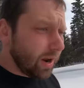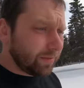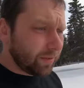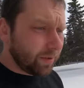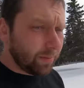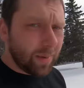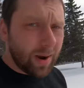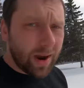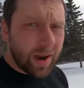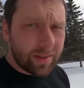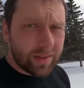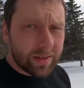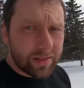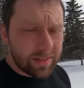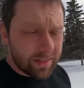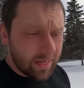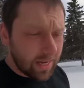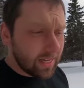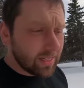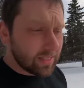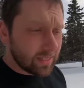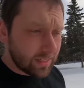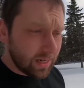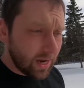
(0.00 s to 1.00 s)
aftermath is
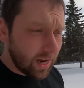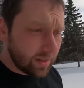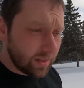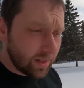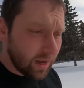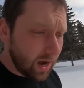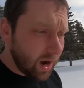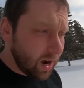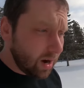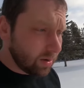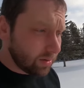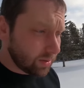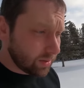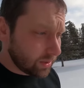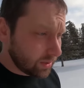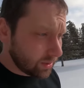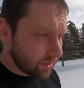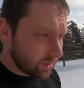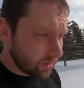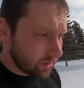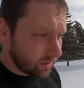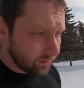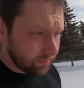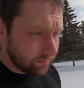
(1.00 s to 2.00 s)
inside the
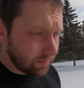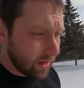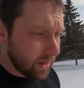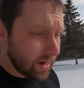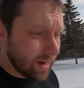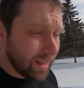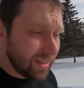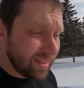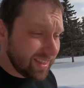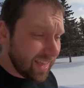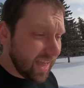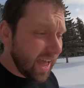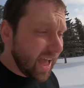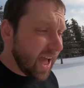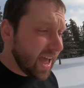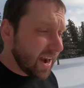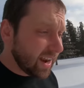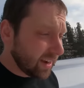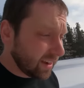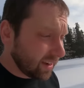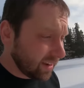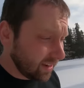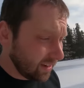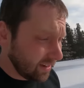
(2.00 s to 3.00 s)
house and in the
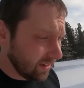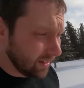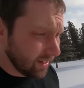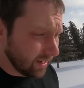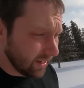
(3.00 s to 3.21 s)
attic